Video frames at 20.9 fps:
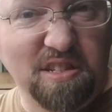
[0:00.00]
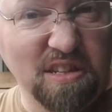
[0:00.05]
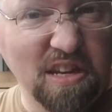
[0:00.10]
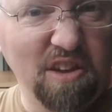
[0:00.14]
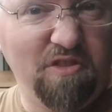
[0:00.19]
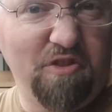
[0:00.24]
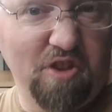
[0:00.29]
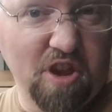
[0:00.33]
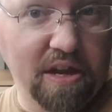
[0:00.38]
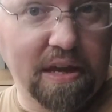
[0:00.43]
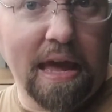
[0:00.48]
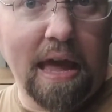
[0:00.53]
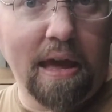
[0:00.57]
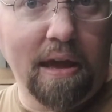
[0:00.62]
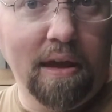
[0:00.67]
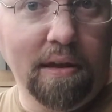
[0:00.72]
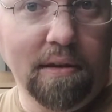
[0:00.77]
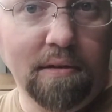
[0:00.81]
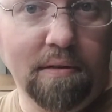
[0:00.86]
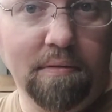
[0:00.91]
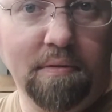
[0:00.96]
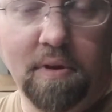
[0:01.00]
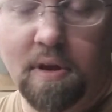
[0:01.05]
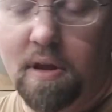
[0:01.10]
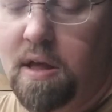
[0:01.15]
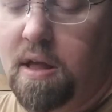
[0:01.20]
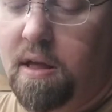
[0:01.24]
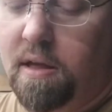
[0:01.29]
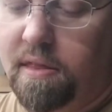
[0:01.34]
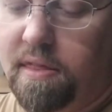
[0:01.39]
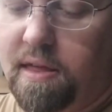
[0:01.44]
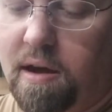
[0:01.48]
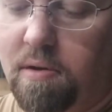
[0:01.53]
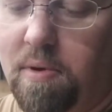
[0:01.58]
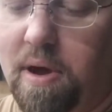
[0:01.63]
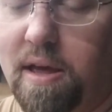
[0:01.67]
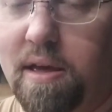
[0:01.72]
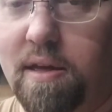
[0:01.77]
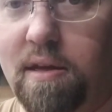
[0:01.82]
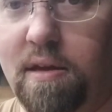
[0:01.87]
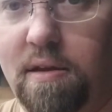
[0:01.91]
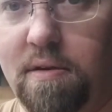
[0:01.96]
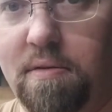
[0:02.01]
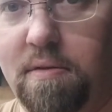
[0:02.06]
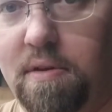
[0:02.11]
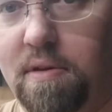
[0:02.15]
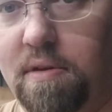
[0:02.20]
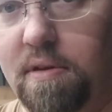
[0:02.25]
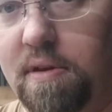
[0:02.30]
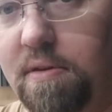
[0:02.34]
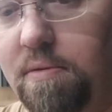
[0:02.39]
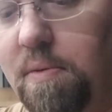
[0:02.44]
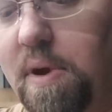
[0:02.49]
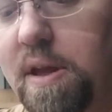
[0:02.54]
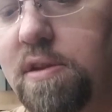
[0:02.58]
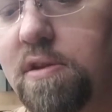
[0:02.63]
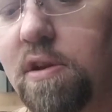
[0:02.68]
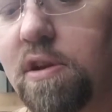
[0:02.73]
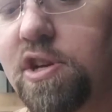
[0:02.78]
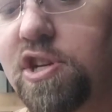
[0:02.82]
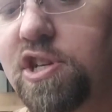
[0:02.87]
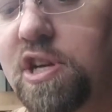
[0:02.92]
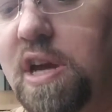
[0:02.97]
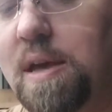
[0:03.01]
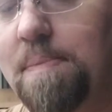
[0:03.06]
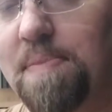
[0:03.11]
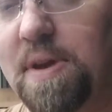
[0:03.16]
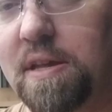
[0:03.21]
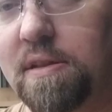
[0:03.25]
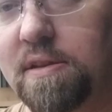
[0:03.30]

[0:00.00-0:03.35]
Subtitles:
if you can. That way, when you're shaping